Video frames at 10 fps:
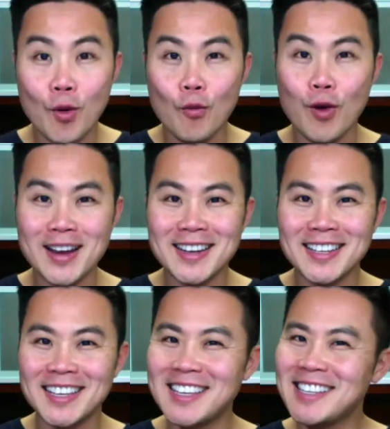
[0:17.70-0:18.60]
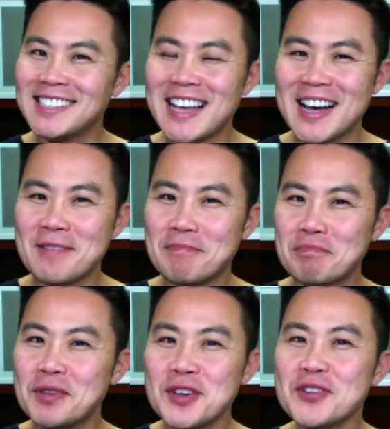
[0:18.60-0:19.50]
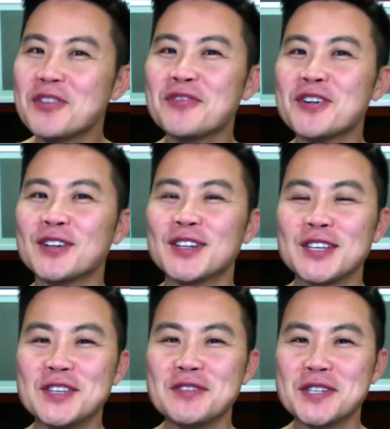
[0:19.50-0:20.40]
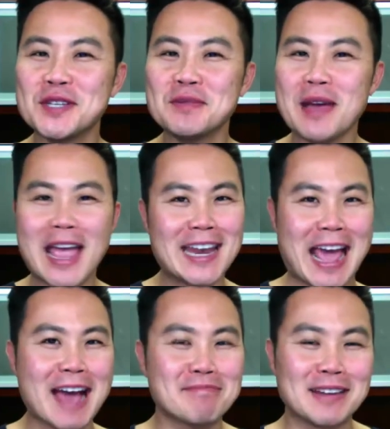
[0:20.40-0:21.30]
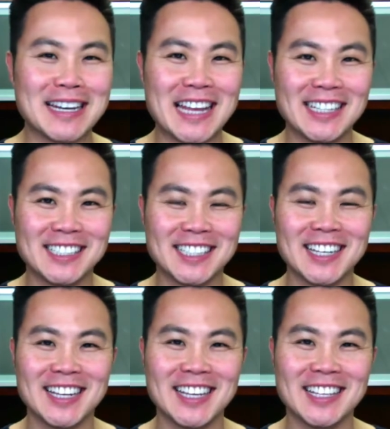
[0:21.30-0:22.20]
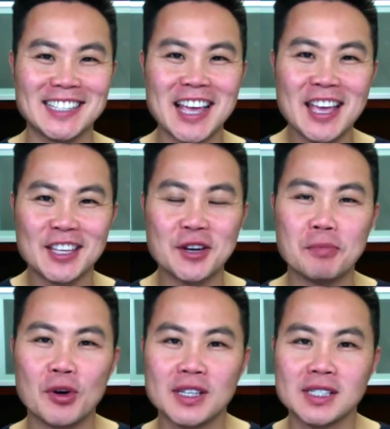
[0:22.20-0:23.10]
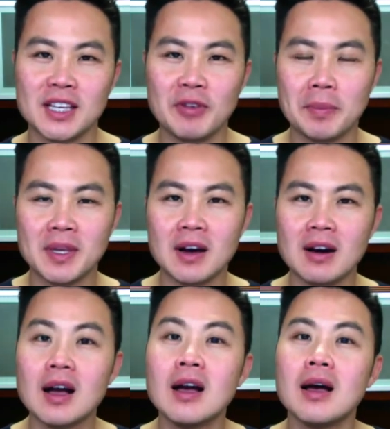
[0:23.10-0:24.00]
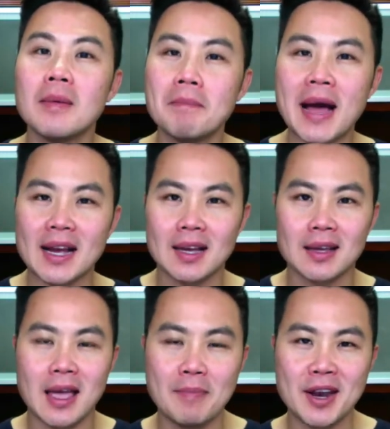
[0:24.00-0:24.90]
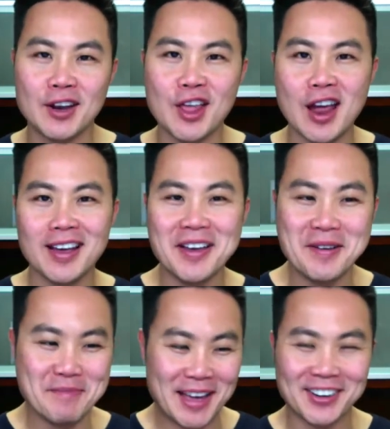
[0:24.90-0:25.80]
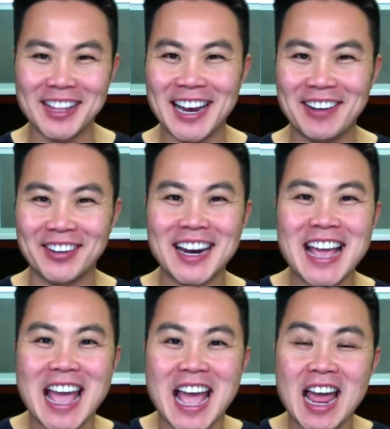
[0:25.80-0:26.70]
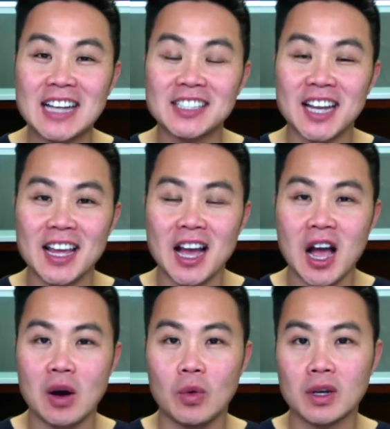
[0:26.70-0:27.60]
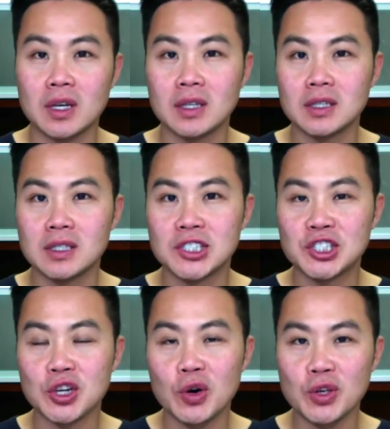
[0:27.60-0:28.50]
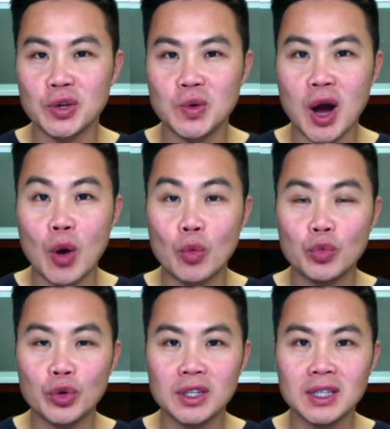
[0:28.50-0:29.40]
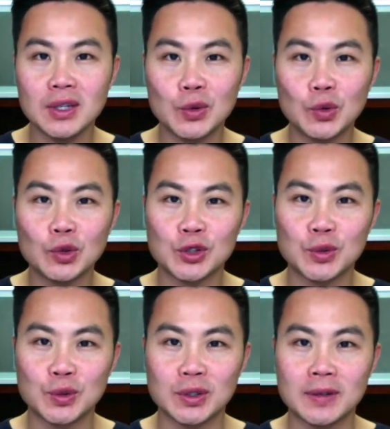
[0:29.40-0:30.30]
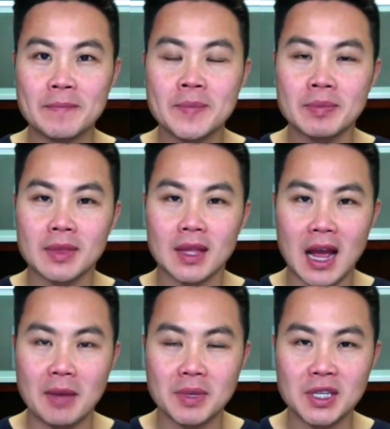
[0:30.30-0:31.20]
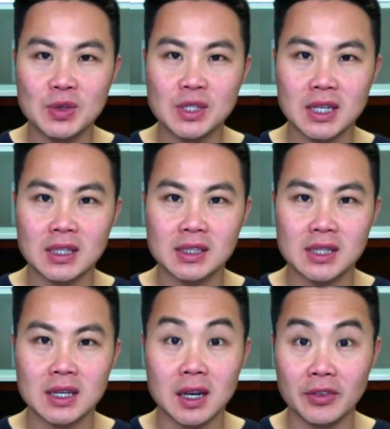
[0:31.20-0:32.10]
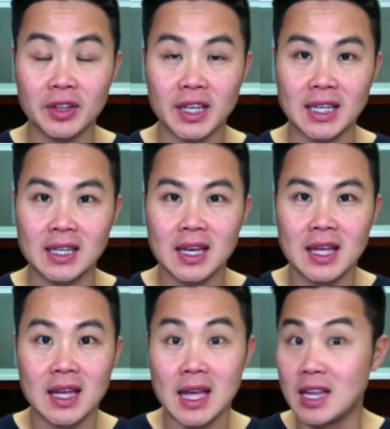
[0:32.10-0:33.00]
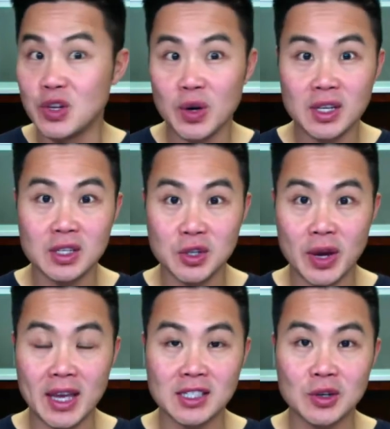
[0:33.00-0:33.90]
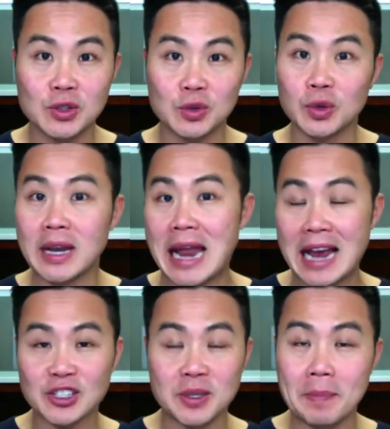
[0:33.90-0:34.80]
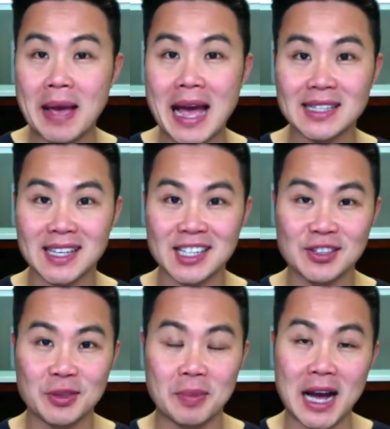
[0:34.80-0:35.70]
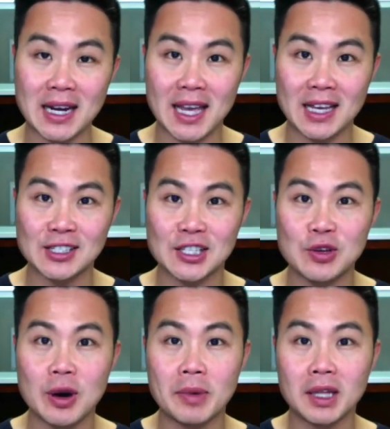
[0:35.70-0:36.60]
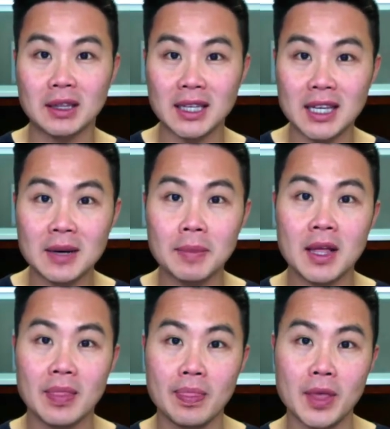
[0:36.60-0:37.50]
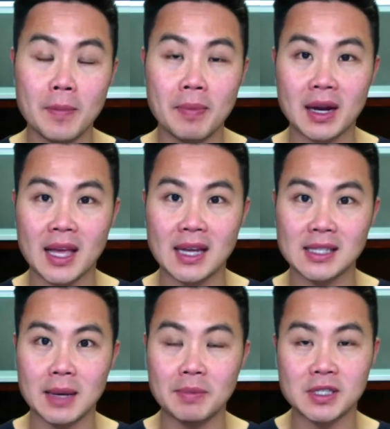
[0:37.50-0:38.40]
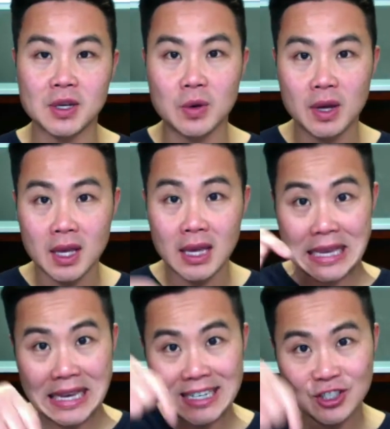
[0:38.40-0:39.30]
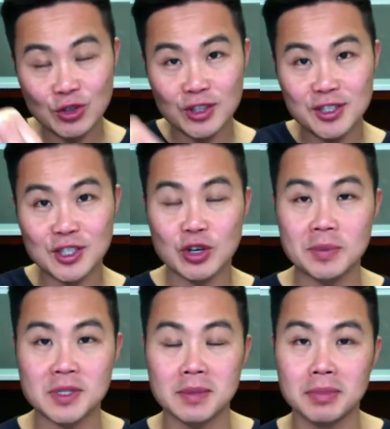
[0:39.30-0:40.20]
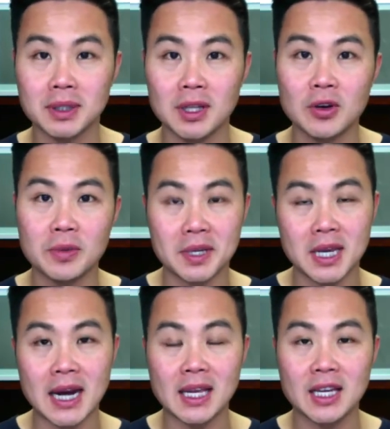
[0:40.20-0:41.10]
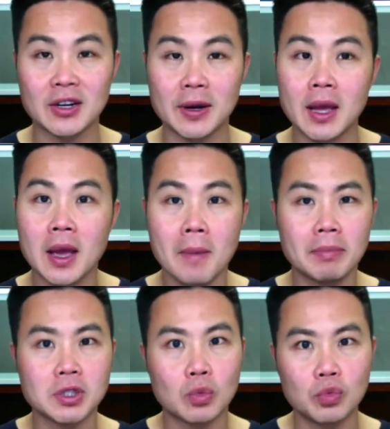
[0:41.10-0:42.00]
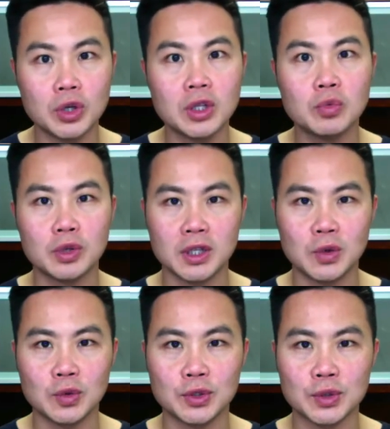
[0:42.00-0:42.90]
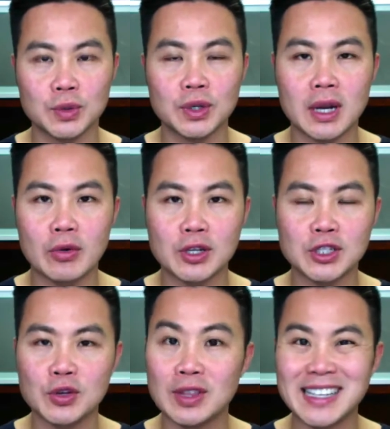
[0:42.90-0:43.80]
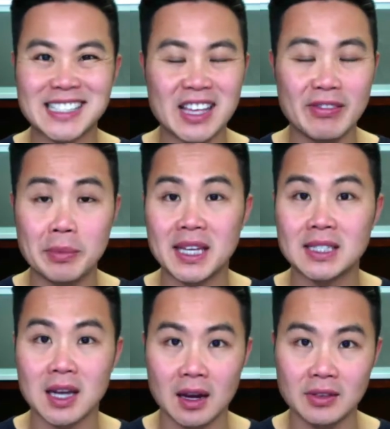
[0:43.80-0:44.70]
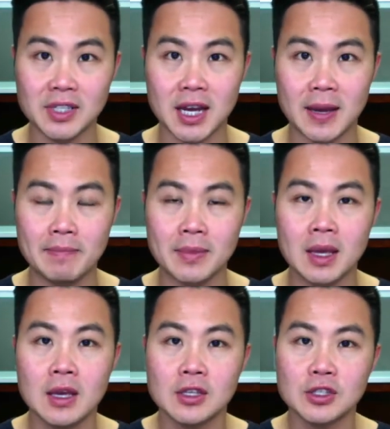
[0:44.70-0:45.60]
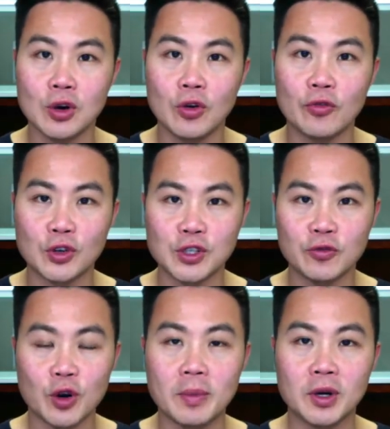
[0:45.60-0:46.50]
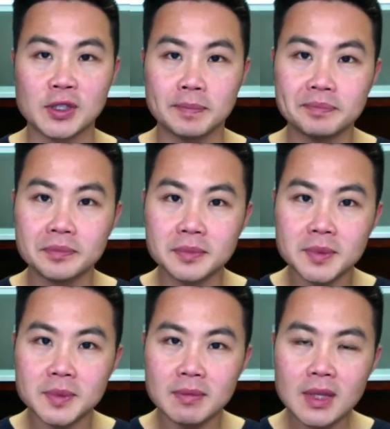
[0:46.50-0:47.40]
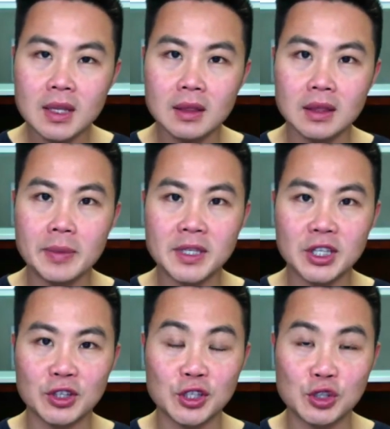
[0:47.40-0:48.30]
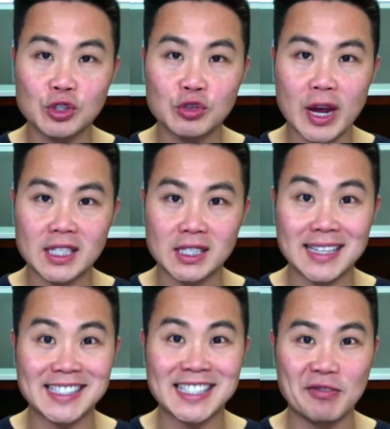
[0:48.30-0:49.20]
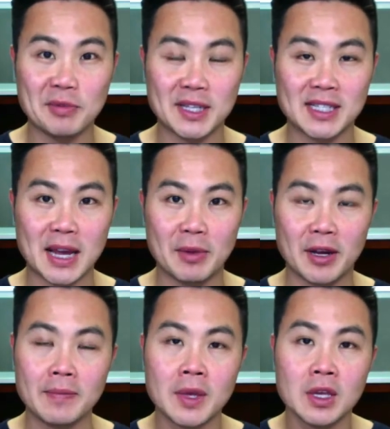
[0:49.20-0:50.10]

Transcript: What is up, beautiful YouTube and App Nation? It is your boy Stevie P. Young, back and better than ever. And today I want to show you a really cool tool that I've been using of late, a new ASO tool, and actually a past guest of the podcast too. I'm going to link up their podcast episode into the description below, but you got to hear it. But it's a really, really cool tool, and I want to show you that it's saving me a ton of time. So first and foremost, let me tell you the two strategies that save me time on.